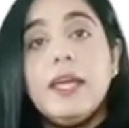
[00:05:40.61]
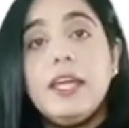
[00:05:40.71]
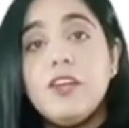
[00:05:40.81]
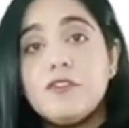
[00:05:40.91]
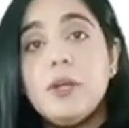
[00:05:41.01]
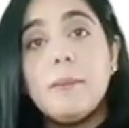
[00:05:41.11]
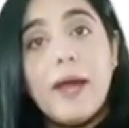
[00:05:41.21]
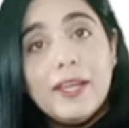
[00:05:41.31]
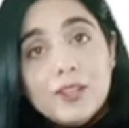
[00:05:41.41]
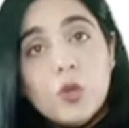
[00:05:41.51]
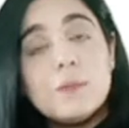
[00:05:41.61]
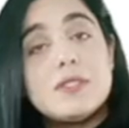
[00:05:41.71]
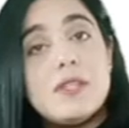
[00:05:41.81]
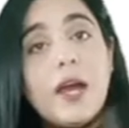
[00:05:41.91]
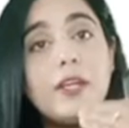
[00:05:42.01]
If the
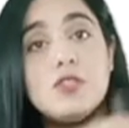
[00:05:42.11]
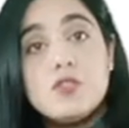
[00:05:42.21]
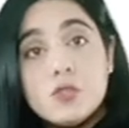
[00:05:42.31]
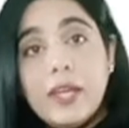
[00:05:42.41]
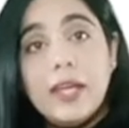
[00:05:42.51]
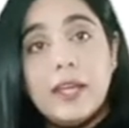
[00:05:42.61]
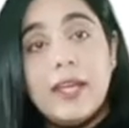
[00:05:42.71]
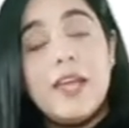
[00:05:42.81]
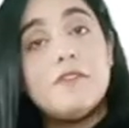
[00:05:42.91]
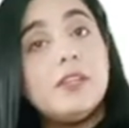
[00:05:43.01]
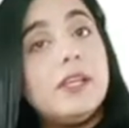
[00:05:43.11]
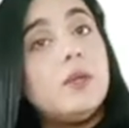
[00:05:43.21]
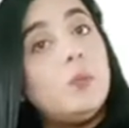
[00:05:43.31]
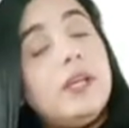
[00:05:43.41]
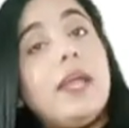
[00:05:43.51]
microbes die today,
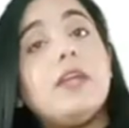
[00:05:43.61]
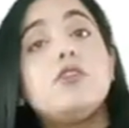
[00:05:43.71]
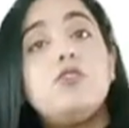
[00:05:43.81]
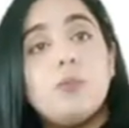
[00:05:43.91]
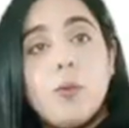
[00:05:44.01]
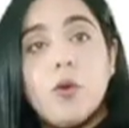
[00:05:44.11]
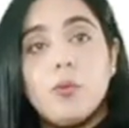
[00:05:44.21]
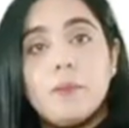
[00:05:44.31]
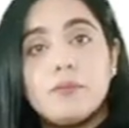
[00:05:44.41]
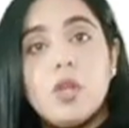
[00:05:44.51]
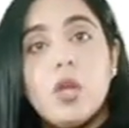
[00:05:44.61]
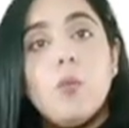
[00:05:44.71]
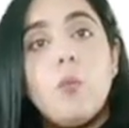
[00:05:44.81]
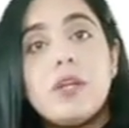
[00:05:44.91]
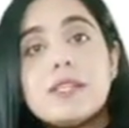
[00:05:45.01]
everything will end tomorrow.
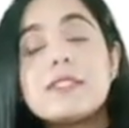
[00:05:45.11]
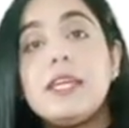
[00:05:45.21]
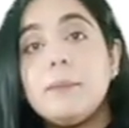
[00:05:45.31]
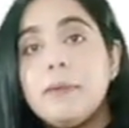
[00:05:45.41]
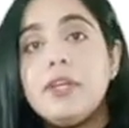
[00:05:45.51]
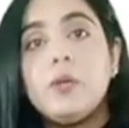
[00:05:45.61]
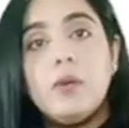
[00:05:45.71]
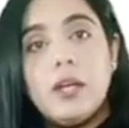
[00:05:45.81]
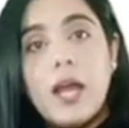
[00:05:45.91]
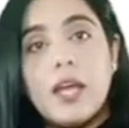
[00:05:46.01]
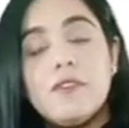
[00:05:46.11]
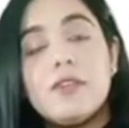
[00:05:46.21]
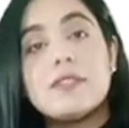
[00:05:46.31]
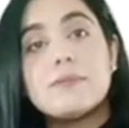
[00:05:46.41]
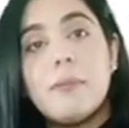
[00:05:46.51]
What is keeping you alive
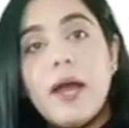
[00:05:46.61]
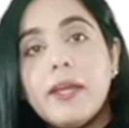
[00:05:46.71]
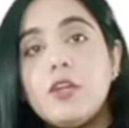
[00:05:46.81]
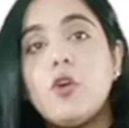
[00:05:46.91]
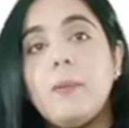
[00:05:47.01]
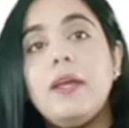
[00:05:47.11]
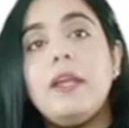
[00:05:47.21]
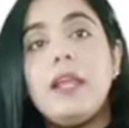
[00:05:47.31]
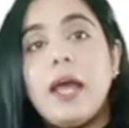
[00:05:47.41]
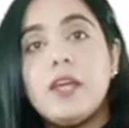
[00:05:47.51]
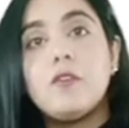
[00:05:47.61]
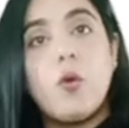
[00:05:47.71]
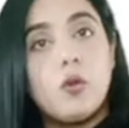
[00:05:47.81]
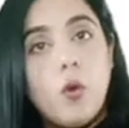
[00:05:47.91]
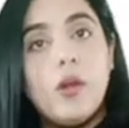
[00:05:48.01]
is microbial life
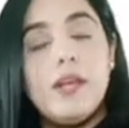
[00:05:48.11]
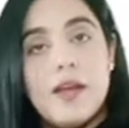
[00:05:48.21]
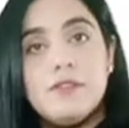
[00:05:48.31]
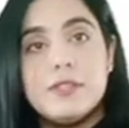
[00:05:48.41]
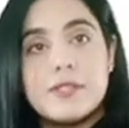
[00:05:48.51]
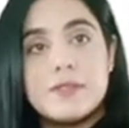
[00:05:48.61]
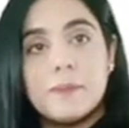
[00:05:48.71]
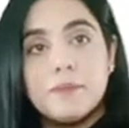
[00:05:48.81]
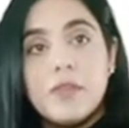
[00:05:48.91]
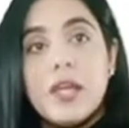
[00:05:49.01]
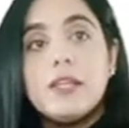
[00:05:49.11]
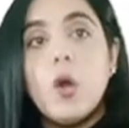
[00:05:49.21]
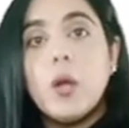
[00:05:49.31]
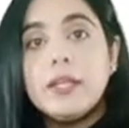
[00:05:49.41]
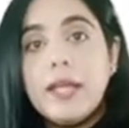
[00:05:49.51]
on all levels.
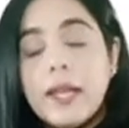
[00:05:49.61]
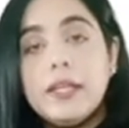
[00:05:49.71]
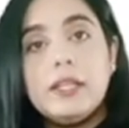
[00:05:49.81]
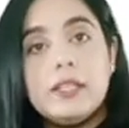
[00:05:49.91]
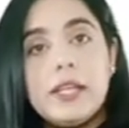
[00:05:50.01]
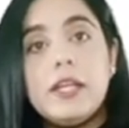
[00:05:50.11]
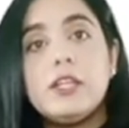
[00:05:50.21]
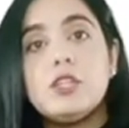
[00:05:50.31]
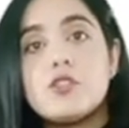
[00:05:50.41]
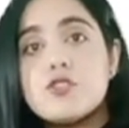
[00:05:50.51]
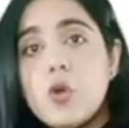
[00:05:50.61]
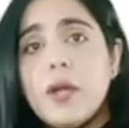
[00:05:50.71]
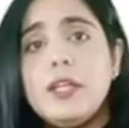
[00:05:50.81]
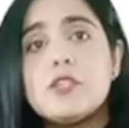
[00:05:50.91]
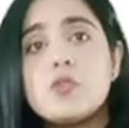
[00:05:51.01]
The organic content in the
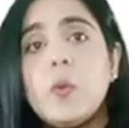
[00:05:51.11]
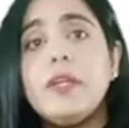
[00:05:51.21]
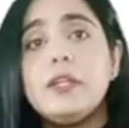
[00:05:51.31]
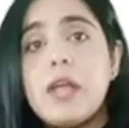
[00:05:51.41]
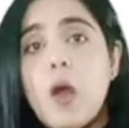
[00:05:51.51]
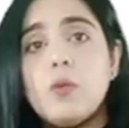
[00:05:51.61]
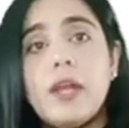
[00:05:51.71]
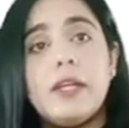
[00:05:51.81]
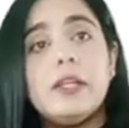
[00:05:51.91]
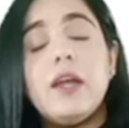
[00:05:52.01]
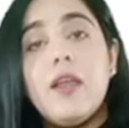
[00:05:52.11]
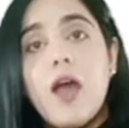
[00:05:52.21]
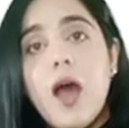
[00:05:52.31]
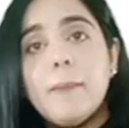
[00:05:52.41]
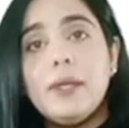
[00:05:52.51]
soil is going down at an
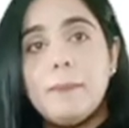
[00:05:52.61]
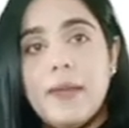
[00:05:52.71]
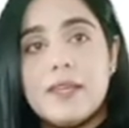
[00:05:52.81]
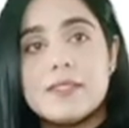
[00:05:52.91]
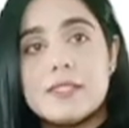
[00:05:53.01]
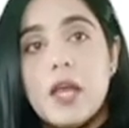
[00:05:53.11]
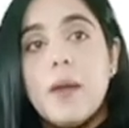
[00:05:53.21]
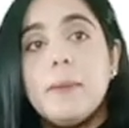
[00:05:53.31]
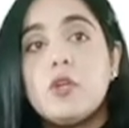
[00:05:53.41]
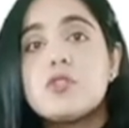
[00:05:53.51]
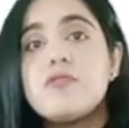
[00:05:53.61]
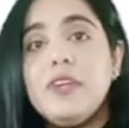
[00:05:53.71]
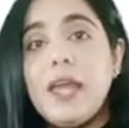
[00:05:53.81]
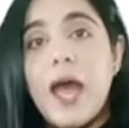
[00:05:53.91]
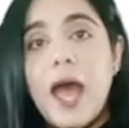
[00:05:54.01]
alarming pace because
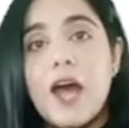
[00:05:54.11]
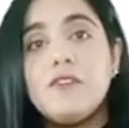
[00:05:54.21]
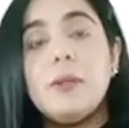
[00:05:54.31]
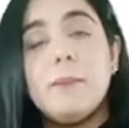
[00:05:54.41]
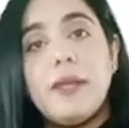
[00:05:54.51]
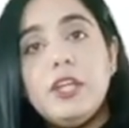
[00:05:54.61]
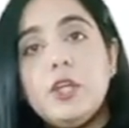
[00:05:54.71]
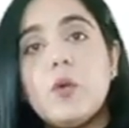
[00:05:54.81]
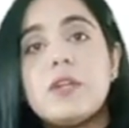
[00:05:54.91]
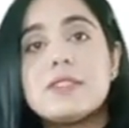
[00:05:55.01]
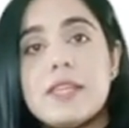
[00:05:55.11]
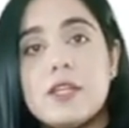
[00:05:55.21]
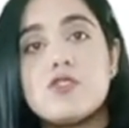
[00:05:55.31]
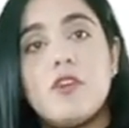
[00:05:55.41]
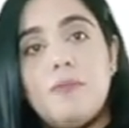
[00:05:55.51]
we have the manicured
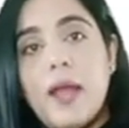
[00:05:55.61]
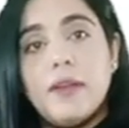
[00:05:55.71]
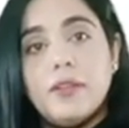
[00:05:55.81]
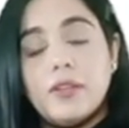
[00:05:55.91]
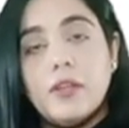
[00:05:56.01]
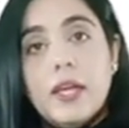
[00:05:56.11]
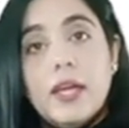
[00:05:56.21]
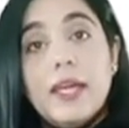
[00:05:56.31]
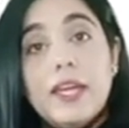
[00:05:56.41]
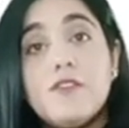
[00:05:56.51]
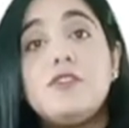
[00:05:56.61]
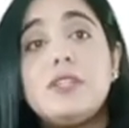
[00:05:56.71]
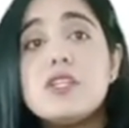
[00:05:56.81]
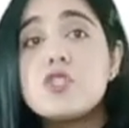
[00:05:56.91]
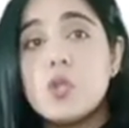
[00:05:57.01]
sense of planet. If
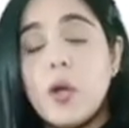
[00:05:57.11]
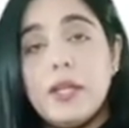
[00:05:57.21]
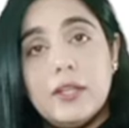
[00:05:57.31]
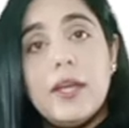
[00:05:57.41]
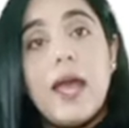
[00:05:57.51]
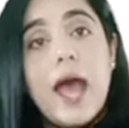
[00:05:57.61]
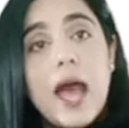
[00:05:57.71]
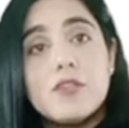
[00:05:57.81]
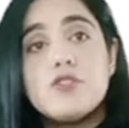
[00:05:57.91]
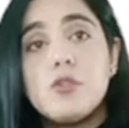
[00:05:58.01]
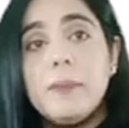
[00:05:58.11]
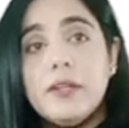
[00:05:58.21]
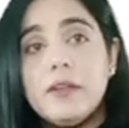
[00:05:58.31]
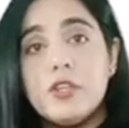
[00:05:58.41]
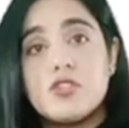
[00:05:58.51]
this soil has to
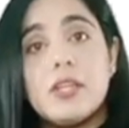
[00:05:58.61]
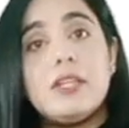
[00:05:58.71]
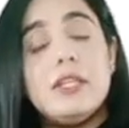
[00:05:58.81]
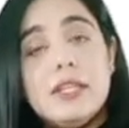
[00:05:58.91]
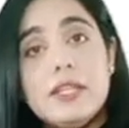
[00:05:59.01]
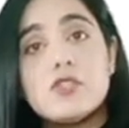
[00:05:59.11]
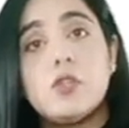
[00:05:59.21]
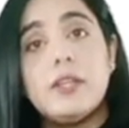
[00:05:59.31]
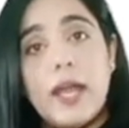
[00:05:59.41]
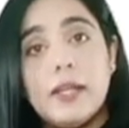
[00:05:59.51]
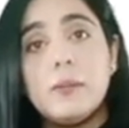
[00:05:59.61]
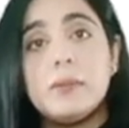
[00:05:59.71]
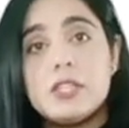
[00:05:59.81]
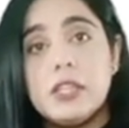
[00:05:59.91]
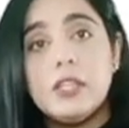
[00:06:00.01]
be rich, it needs organic
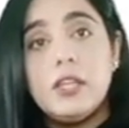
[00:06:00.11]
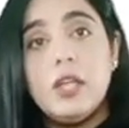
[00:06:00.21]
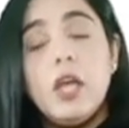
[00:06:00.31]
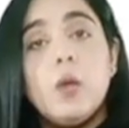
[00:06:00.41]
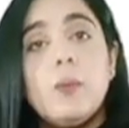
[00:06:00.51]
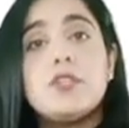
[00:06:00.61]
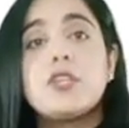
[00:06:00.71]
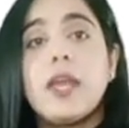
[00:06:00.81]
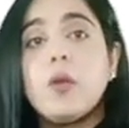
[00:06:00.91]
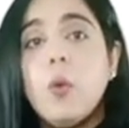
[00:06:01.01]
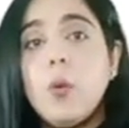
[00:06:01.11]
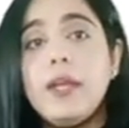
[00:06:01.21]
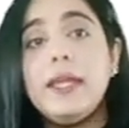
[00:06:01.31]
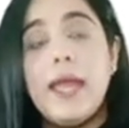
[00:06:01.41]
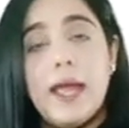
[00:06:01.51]
material which can
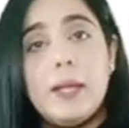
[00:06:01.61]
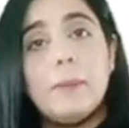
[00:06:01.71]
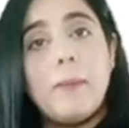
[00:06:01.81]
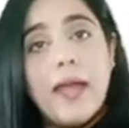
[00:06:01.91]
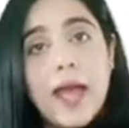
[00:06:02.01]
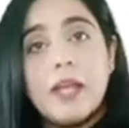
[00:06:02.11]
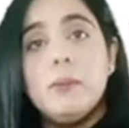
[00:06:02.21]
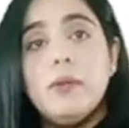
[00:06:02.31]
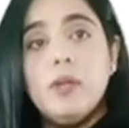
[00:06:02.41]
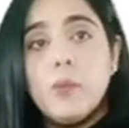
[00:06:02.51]
only help by animal